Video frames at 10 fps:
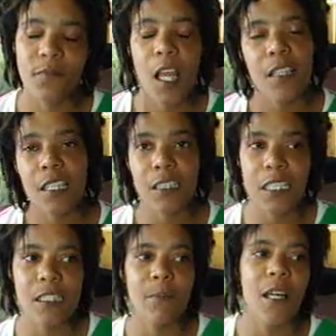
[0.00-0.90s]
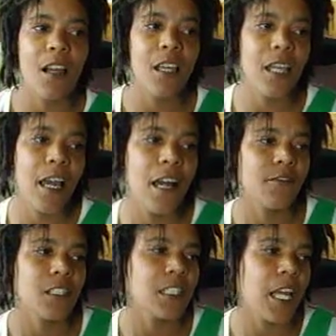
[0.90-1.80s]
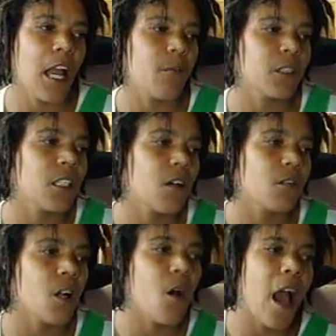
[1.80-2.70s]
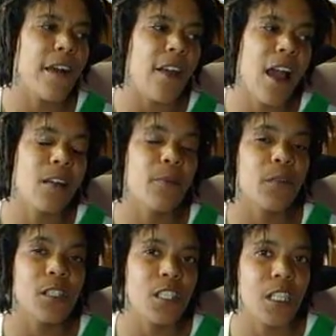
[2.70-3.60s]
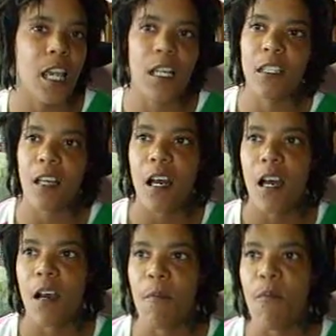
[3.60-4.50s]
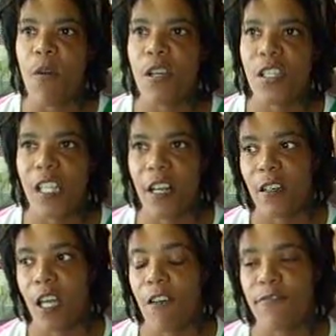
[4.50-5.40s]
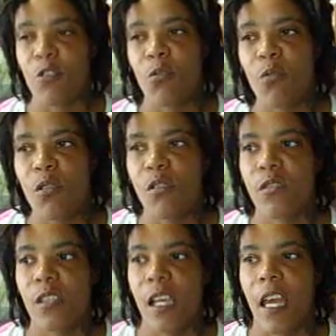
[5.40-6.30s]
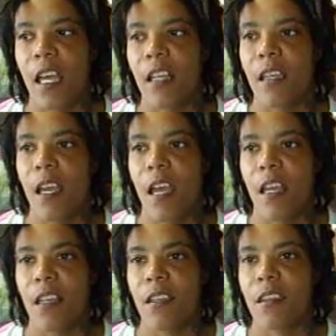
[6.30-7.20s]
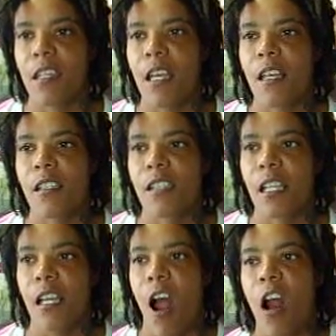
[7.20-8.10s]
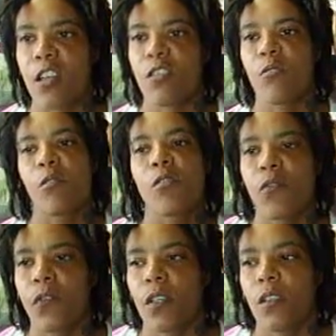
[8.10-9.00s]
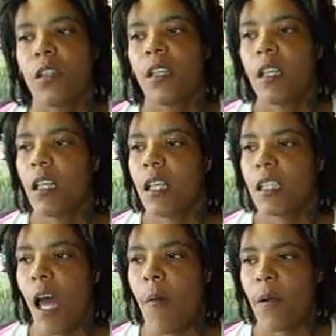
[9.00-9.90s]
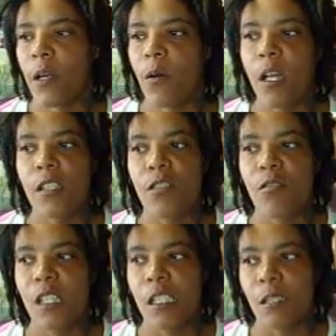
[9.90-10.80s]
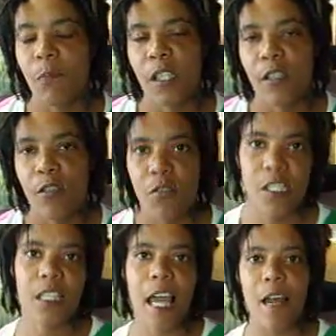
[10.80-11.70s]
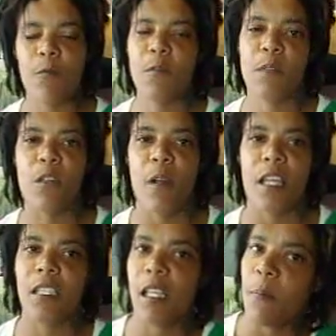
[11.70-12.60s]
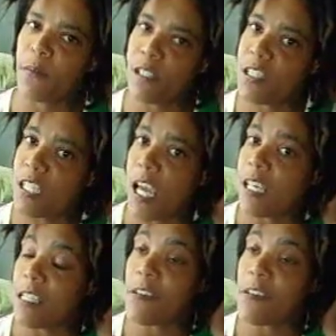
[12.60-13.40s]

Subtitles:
I think that's about all I have to say. I really don't know. I'd appreciate more sharing of tools and things that are useful that we're going to need to be using. That would be greatly appreciated.